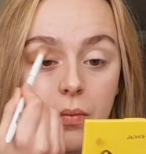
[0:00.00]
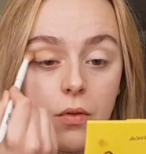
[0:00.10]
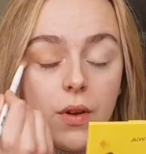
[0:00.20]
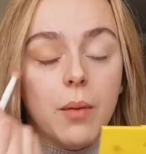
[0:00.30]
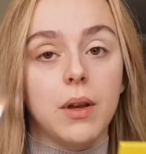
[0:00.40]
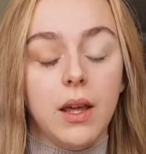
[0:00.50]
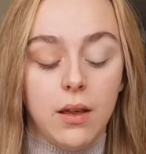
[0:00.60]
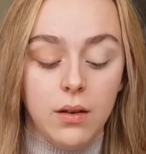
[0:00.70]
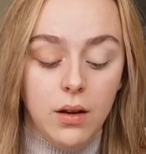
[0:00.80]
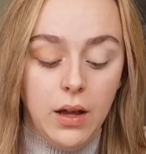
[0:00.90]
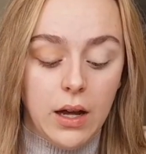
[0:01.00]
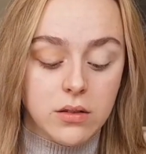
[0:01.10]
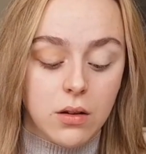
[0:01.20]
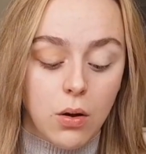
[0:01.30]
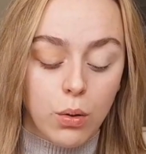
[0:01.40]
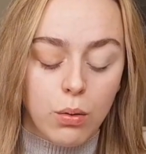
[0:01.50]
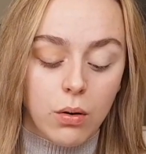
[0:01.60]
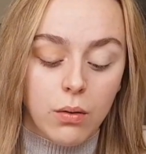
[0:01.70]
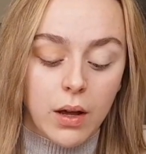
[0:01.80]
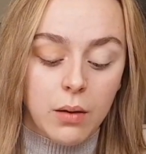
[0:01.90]
family had to go
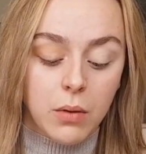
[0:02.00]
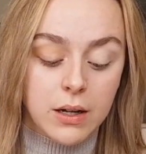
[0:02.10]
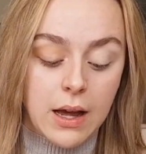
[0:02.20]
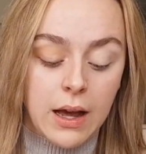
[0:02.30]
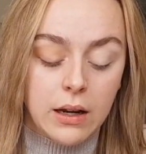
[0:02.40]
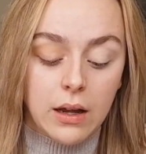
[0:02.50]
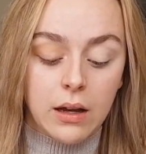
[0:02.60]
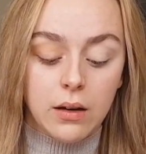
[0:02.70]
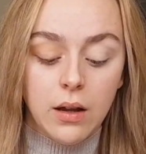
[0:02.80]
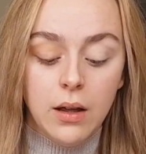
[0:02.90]
through and my dad, and